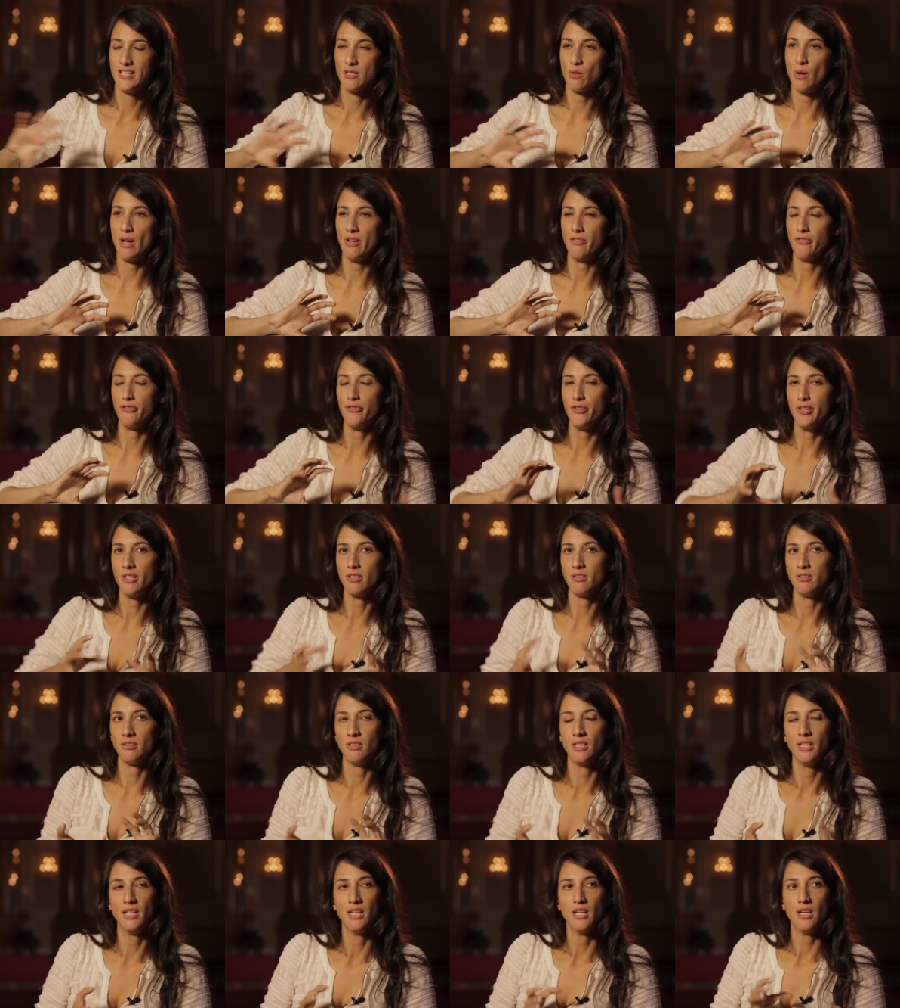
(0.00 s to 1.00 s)
So I
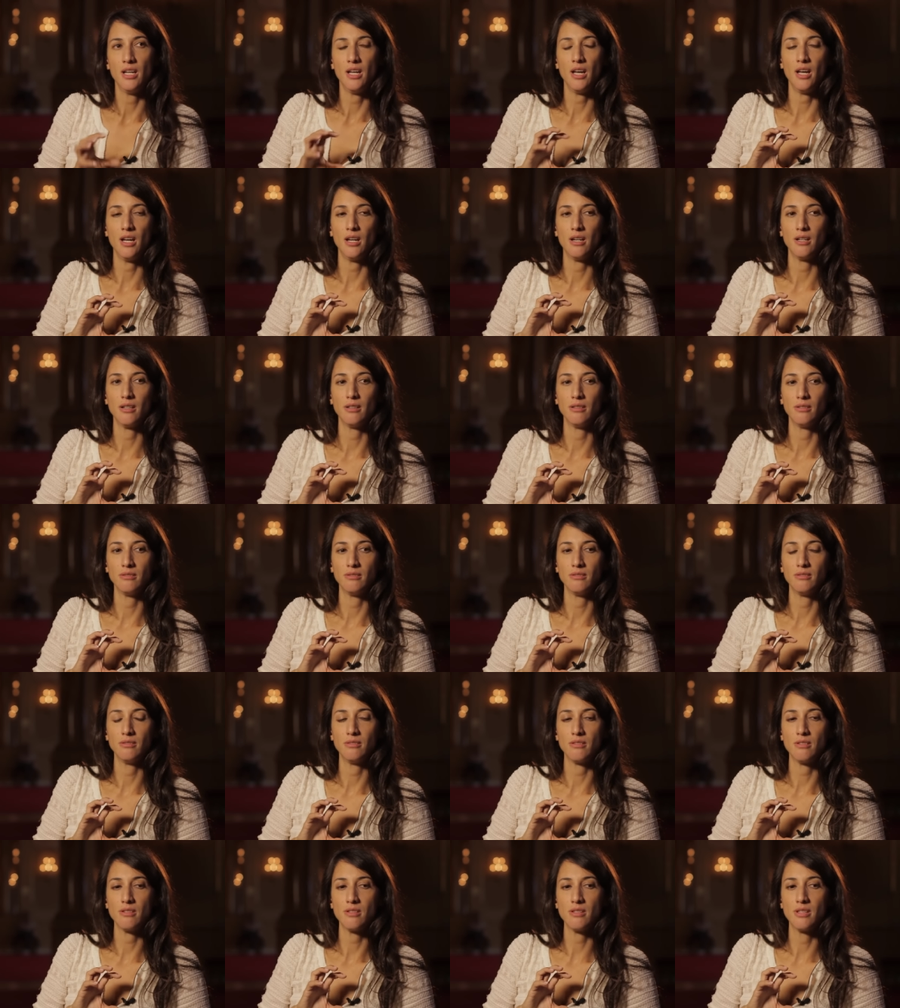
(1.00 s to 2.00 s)
feel uh,
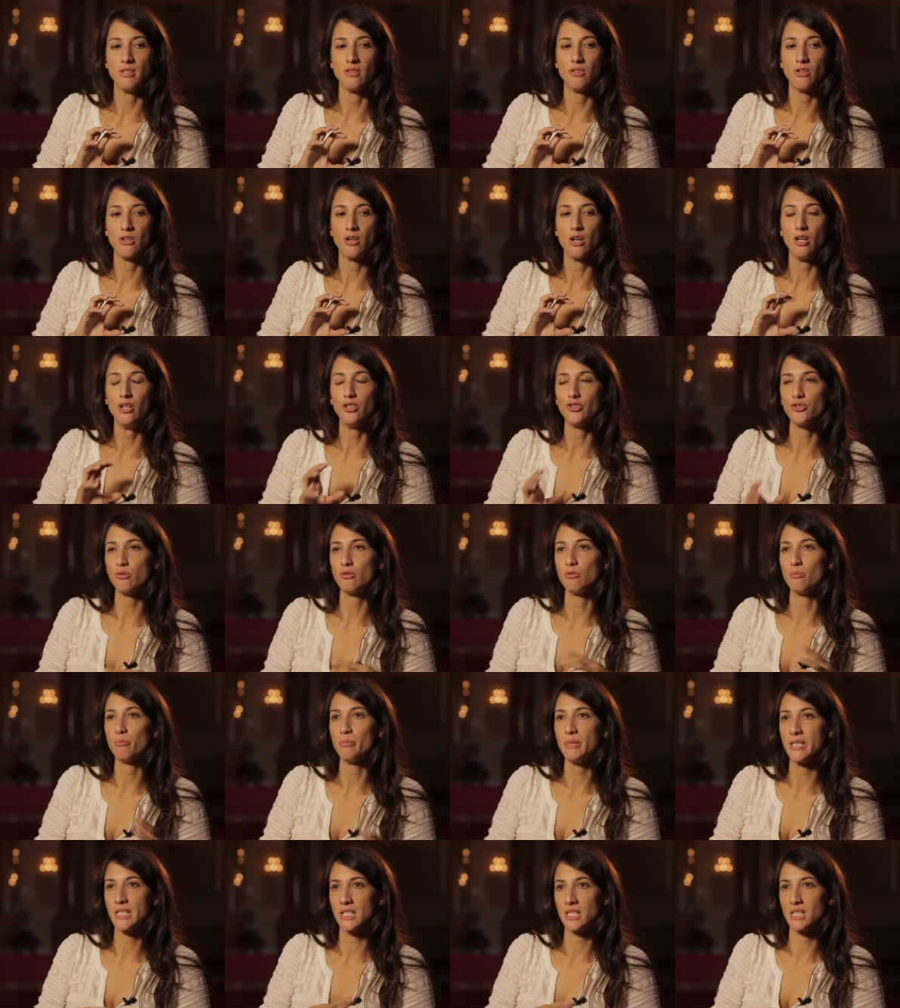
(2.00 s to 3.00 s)
the
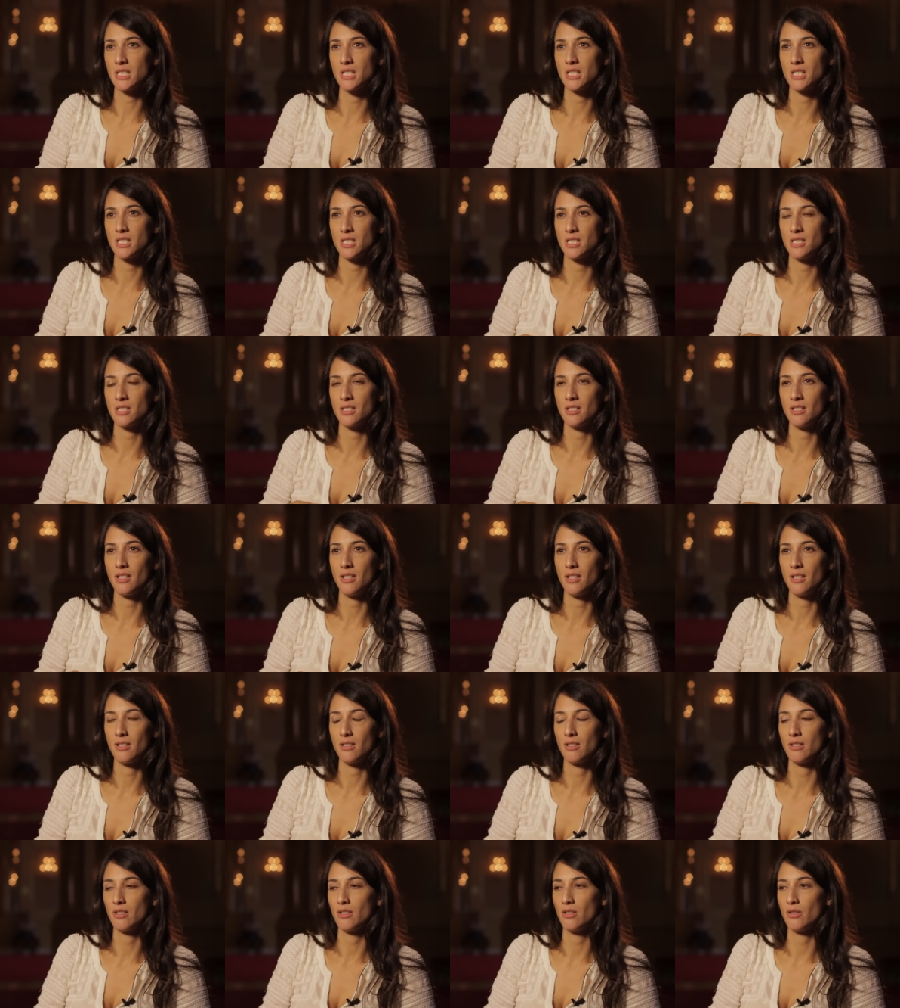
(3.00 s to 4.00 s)
cultural mix
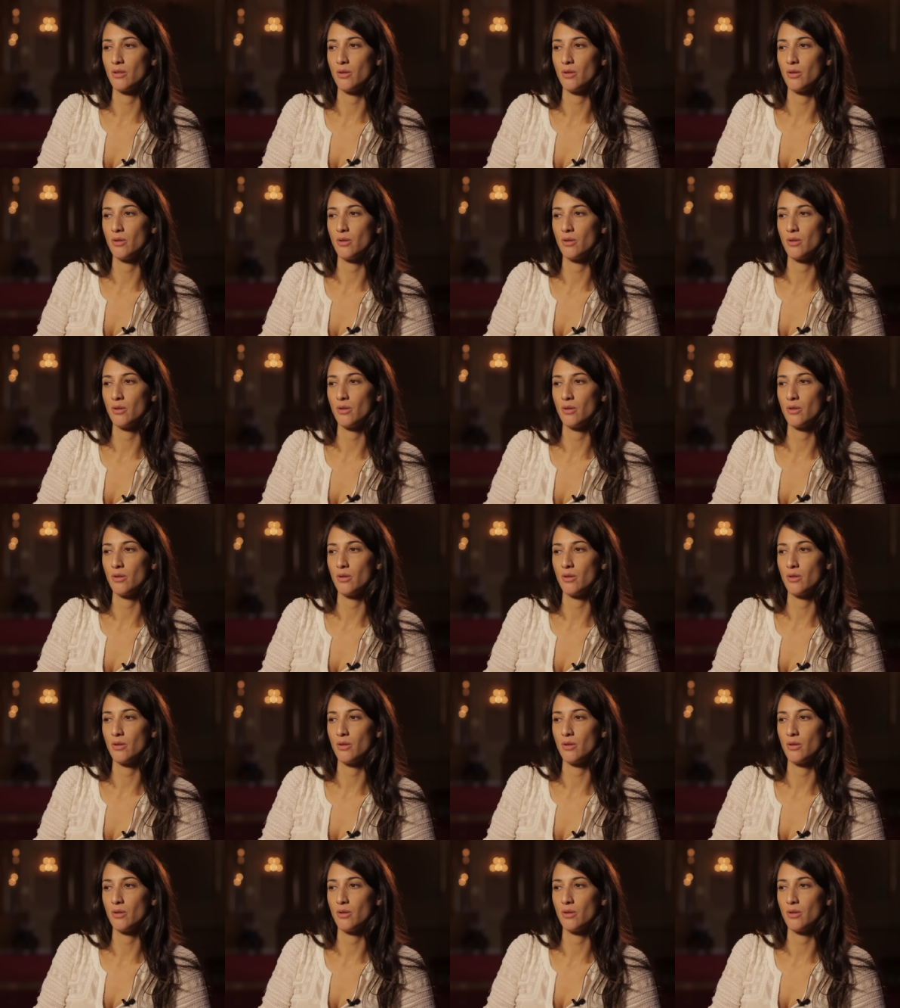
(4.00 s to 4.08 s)
uh,